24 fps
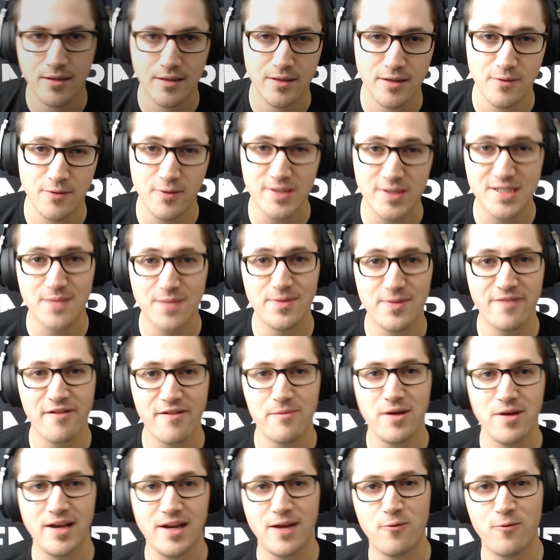What's up,
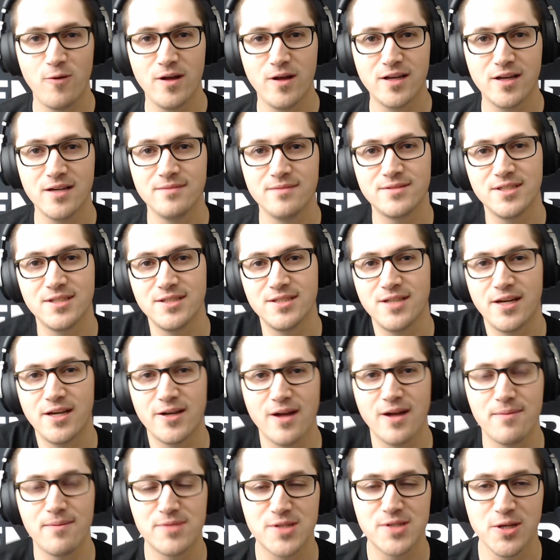everybody? Welcome to another
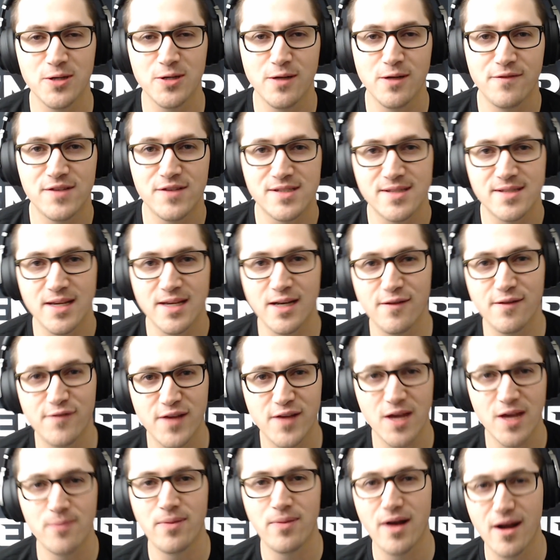episode of the State of the
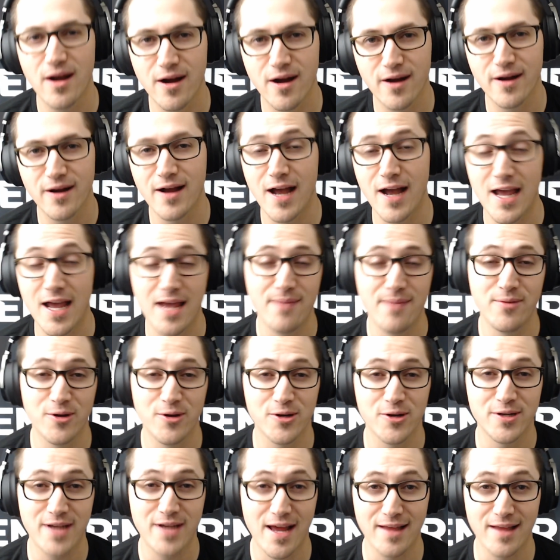Empire. I am
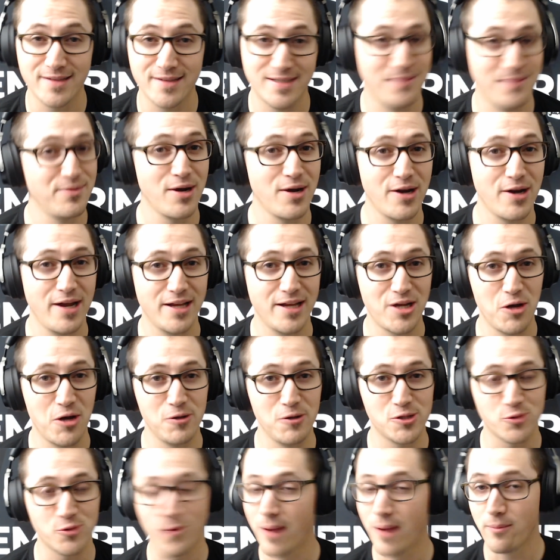your Dallas Empire head
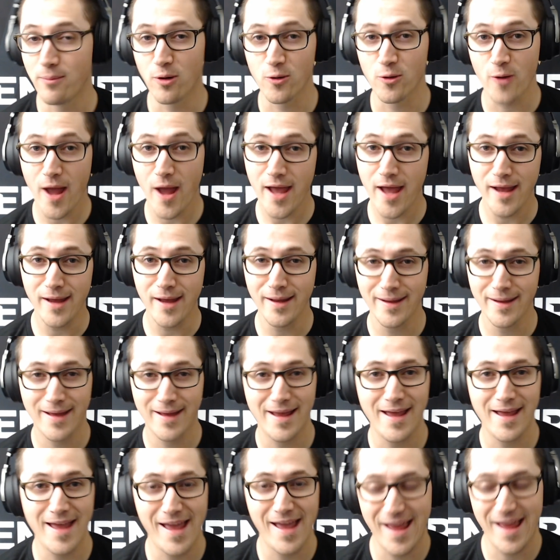coach, Rambo Ray,
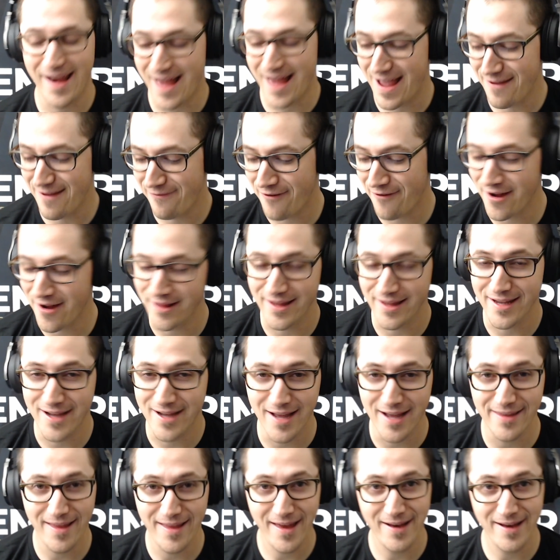and I finally
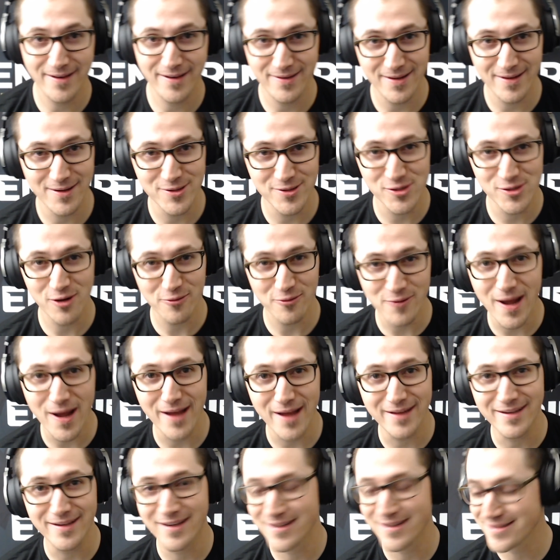got that intro
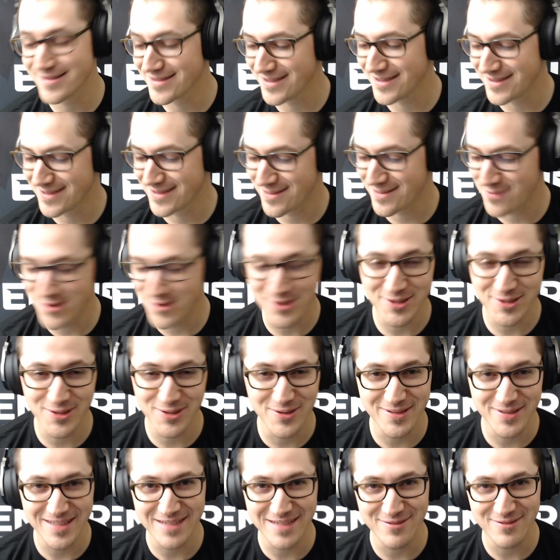right because it's the most
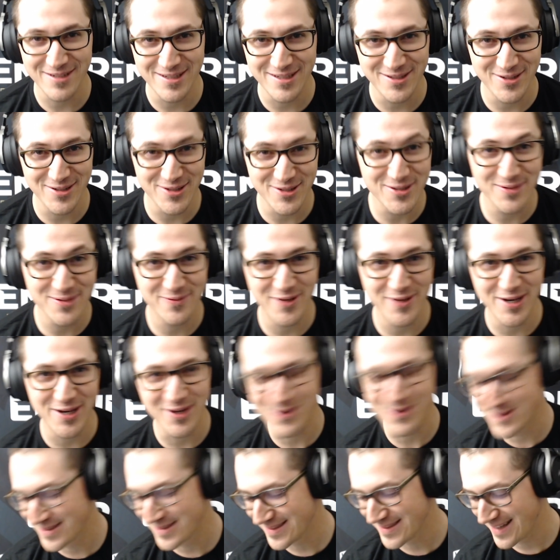annoying thing when you do YouTube
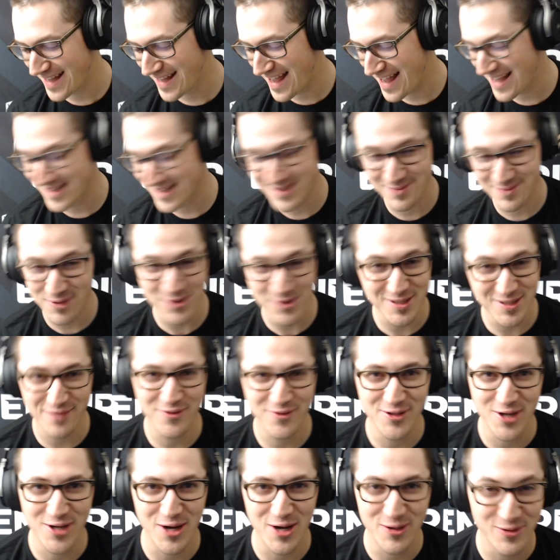videos. As most of
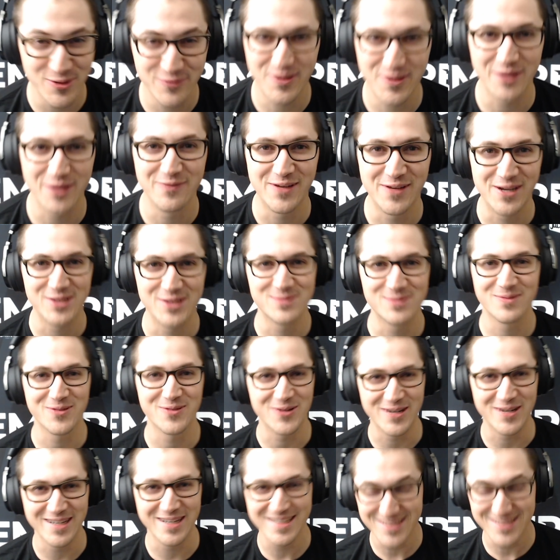you know who've done videos
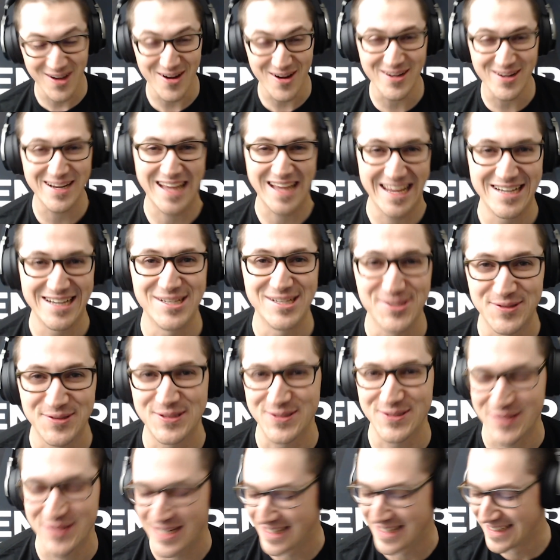before, it's hard to get
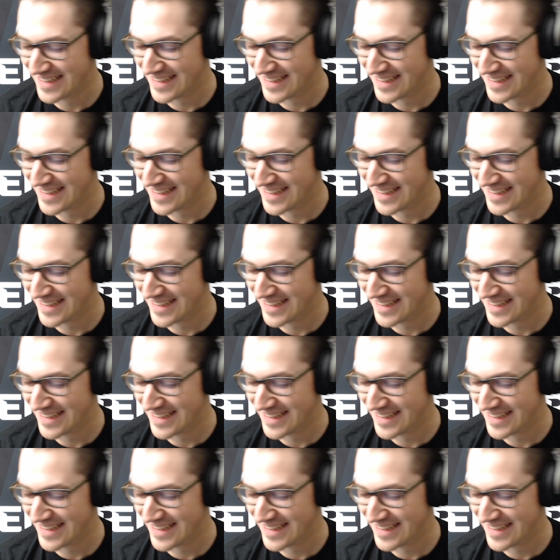intros right.